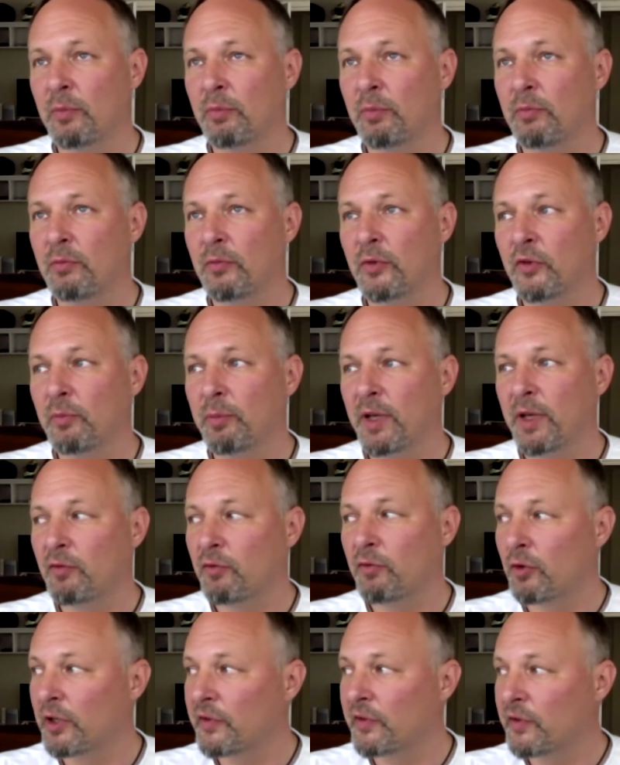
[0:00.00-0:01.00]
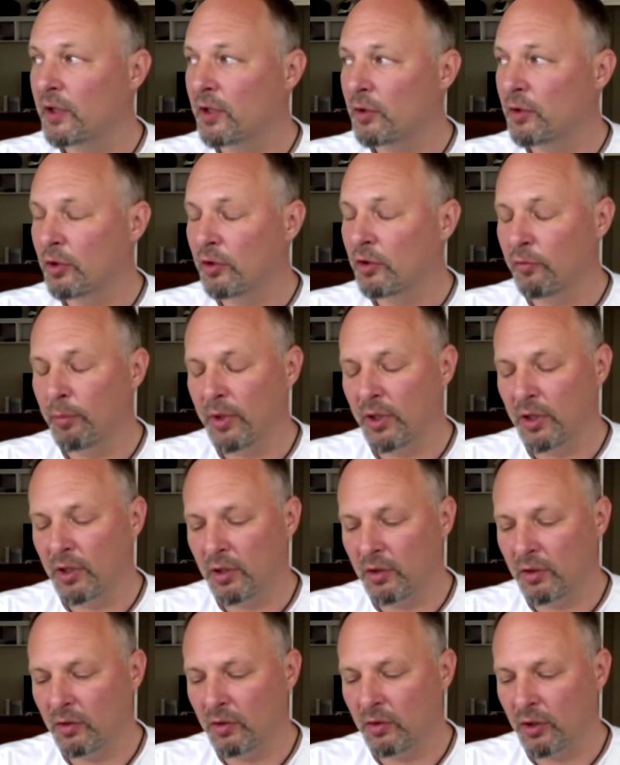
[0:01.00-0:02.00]
respectful as they could have
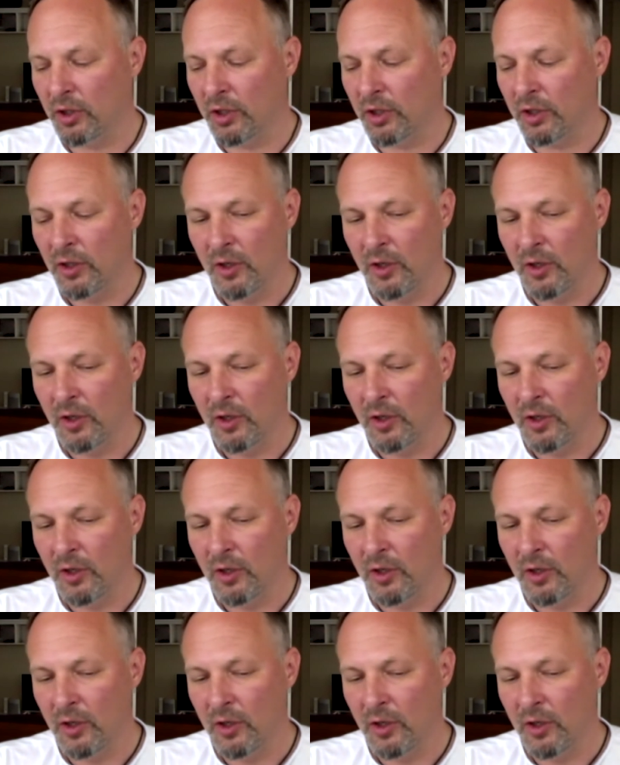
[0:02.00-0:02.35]
been, or